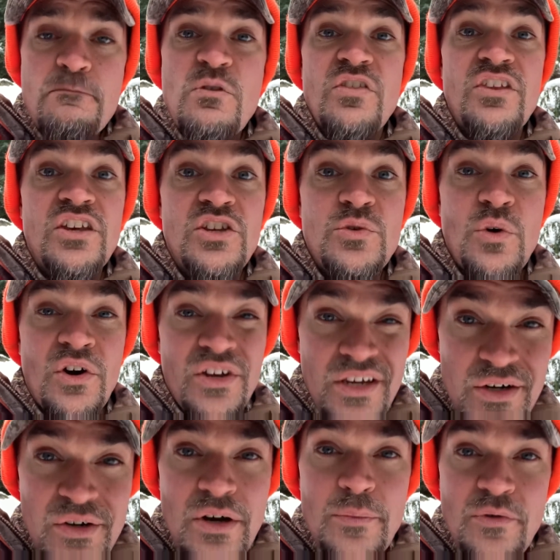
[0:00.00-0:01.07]
that you are
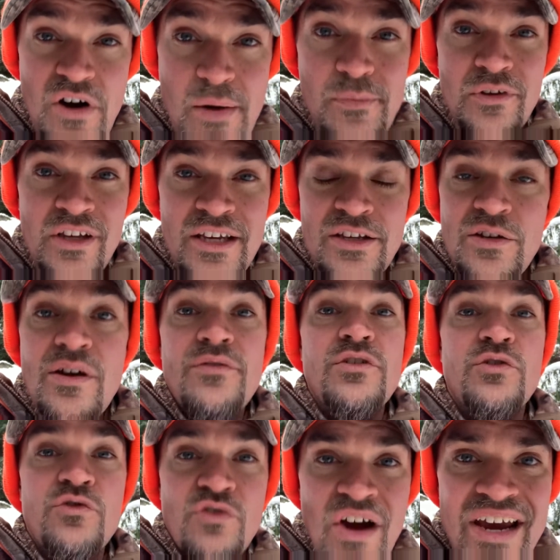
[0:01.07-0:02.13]
geared up properly, you have the
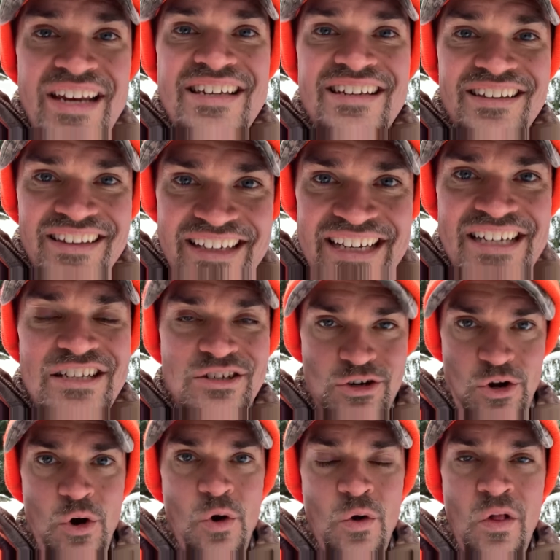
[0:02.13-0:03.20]
right leads to
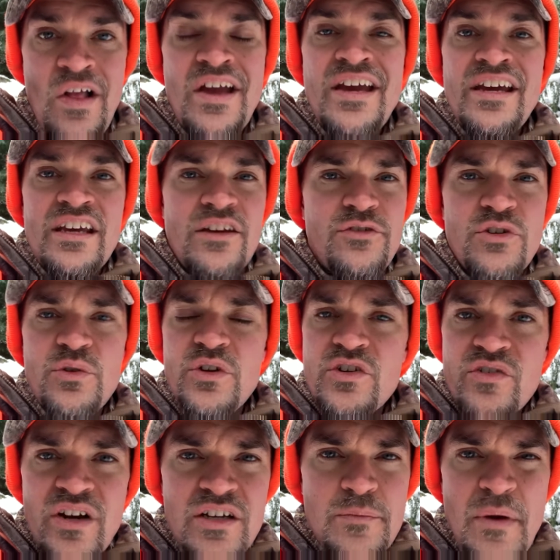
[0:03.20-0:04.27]
call. If you're doing
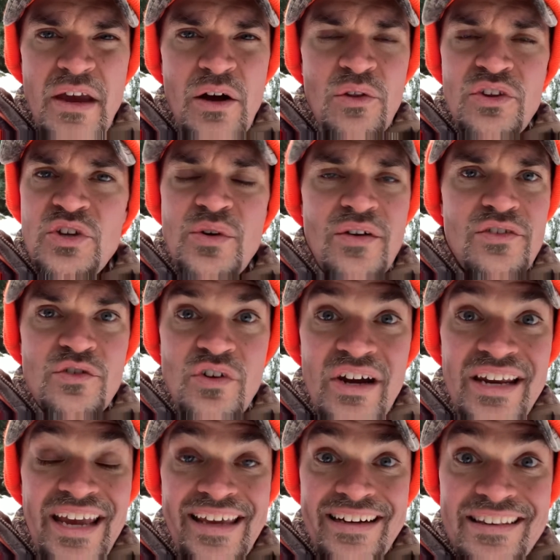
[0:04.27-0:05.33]
direct mail, that you have the right
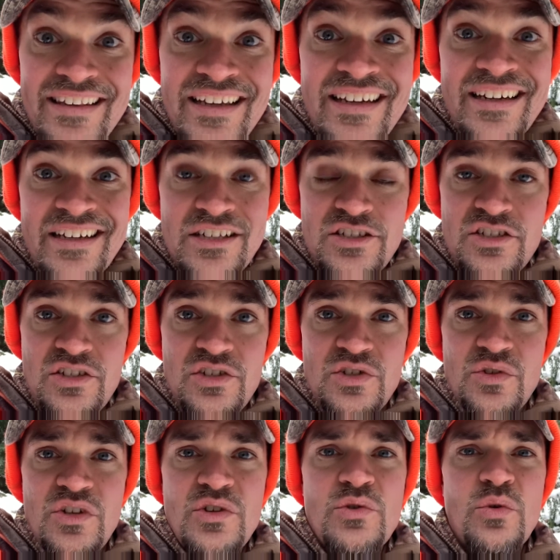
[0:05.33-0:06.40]
analytics so
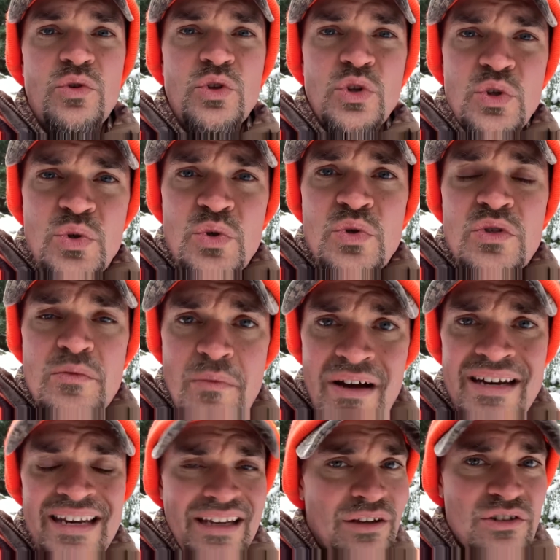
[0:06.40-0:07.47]
that you don't lose
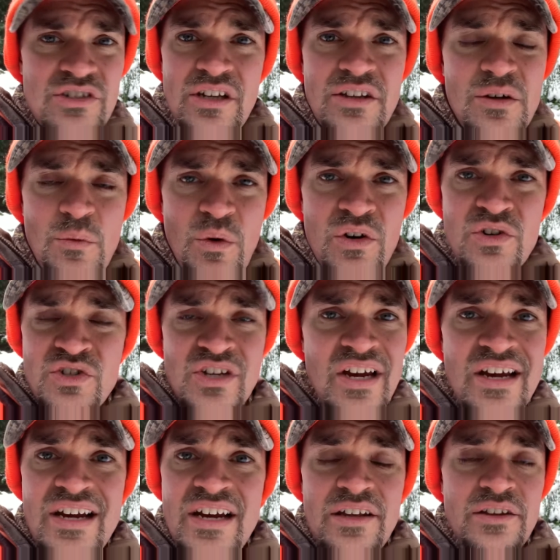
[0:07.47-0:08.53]
money. There's nothing worse
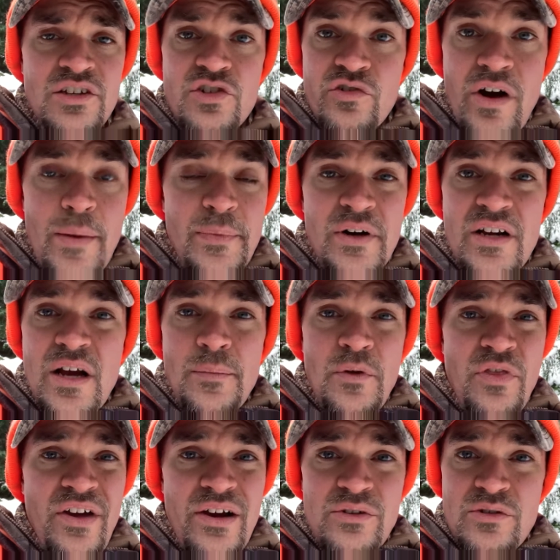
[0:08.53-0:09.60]
than dropping a couple
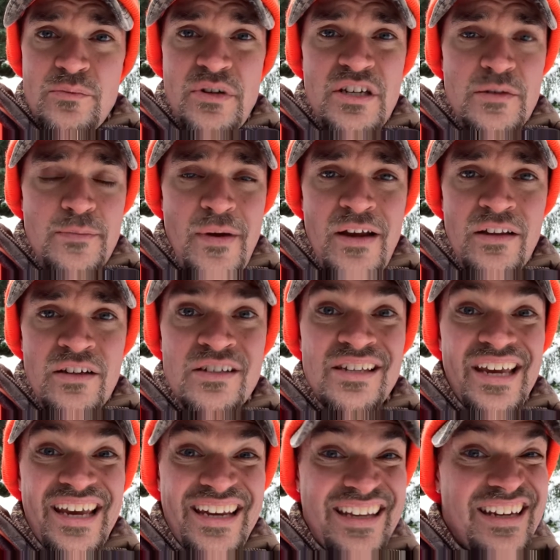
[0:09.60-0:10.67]
thousand piece mailings
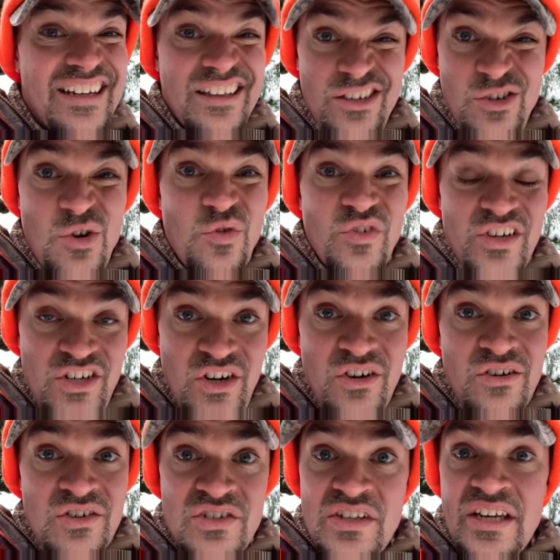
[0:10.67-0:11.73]
and getting like no
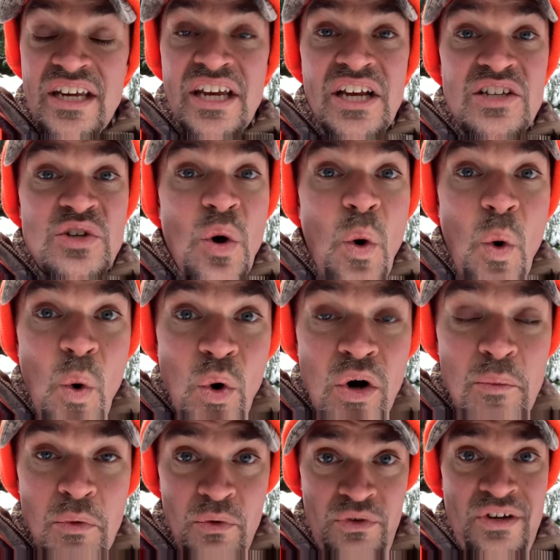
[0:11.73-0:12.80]
returns. It's horrible, you